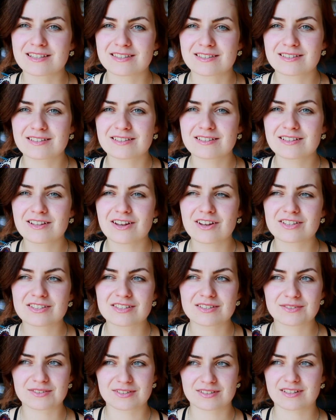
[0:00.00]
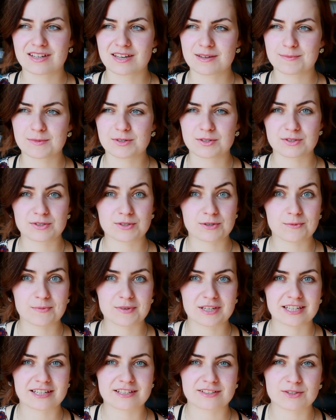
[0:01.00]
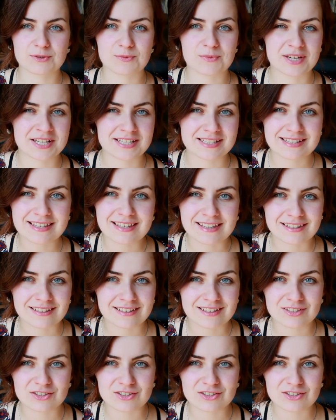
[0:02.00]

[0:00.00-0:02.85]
it's not so time consuming as you might think.